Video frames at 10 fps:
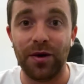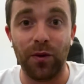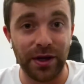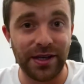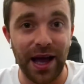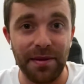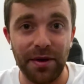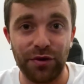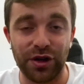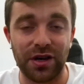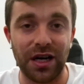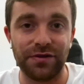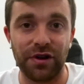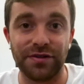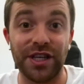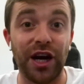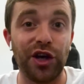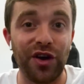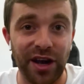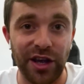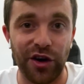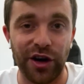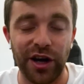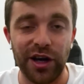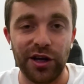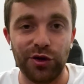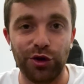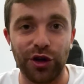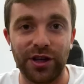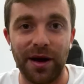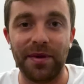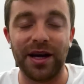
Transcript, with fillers: One time for the transfer of Sergio Reguillon to Tottenham,